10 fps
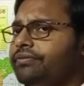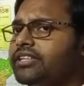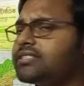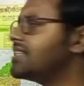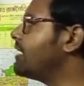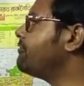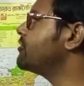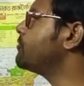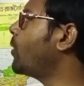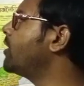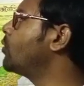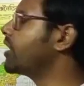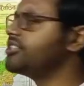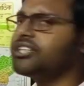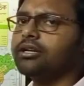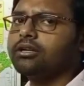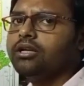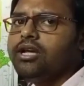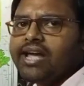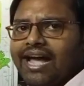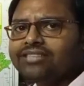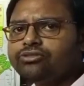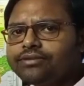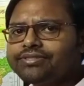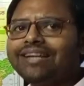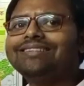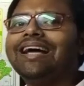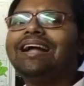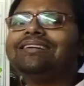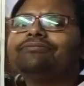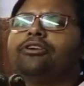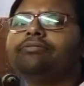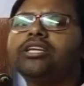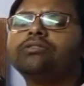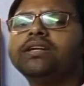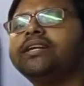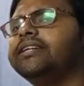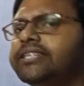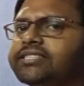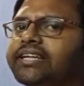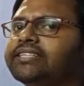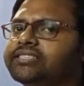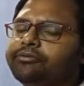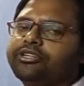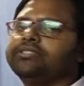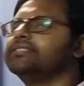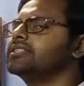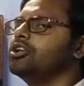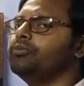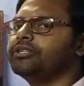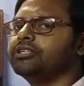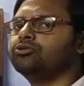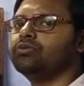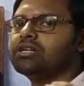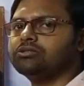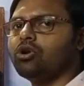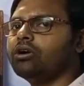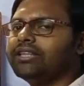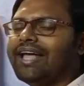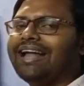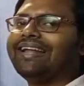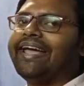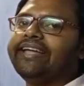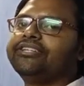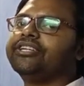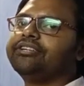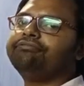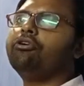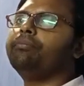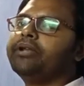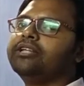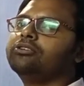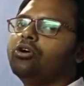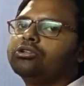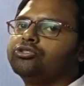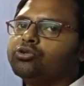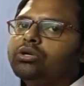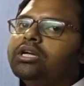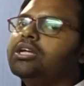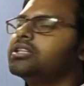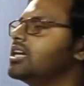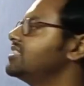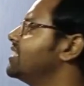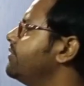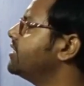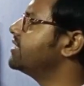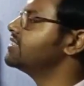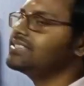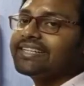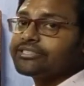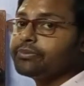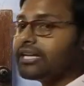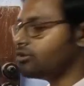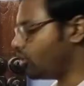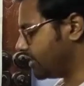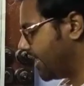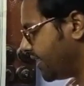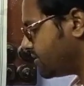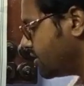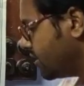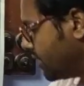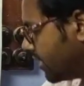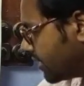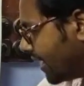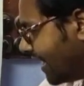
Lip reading: we will see that first point, location. As we have said that from equator it is 876 km toward north and 8 degree 4 minute north to 37 degree 6 minute north. That is the